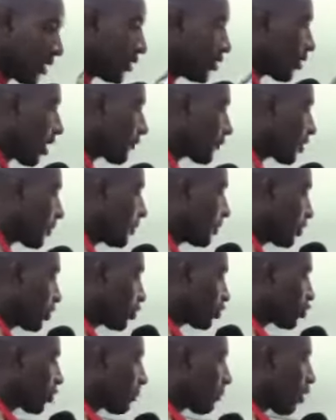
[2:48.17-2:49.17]
You have to be
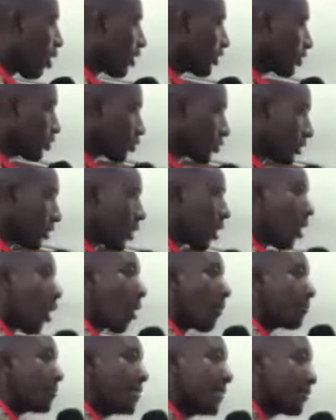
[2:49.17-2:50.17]
smart to the
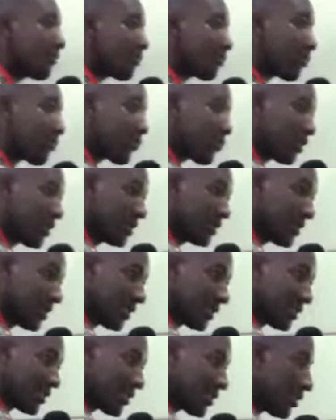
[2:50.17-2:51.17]

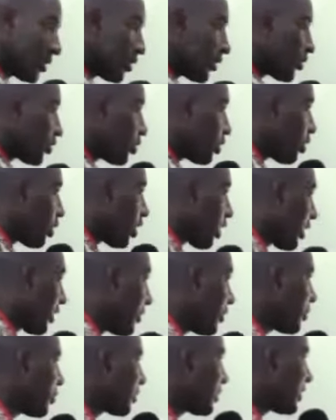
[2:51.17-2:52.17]
omnipresence. Are
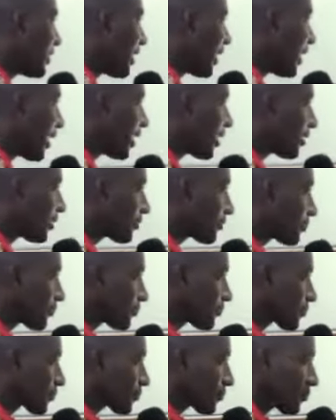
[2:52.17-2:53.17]
you there?
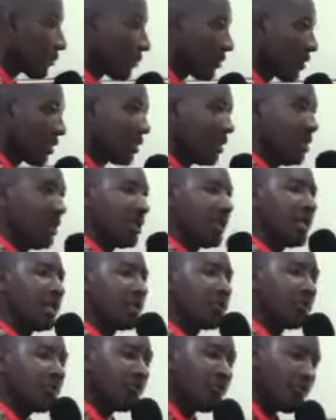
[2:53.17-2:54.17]

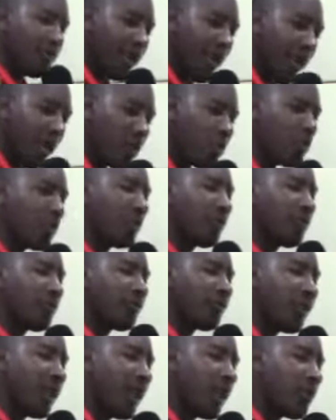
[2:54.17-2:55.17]
It's very,
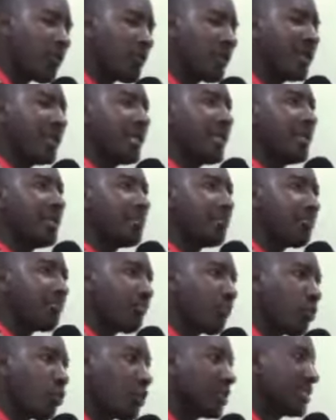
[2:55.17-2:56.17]
very
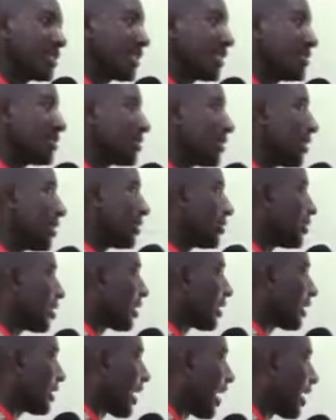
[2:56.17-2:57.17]
important in
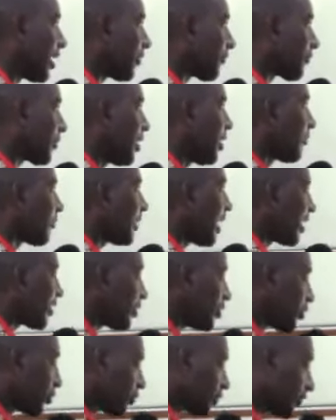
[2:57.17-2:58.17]
your life
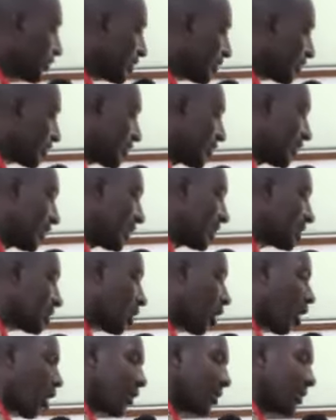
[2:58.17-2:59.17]
that you see
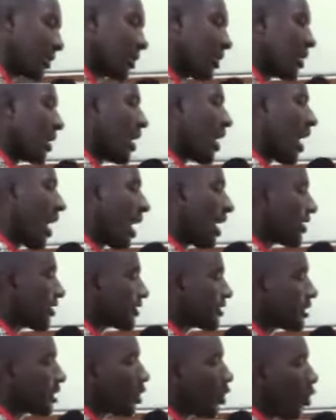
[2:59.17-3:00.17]
God
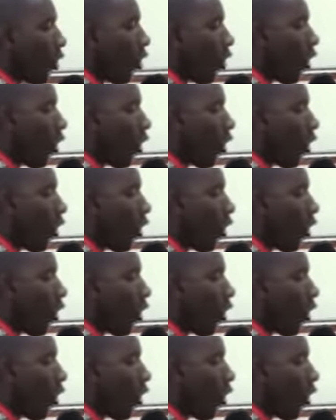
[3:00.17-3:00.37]
as the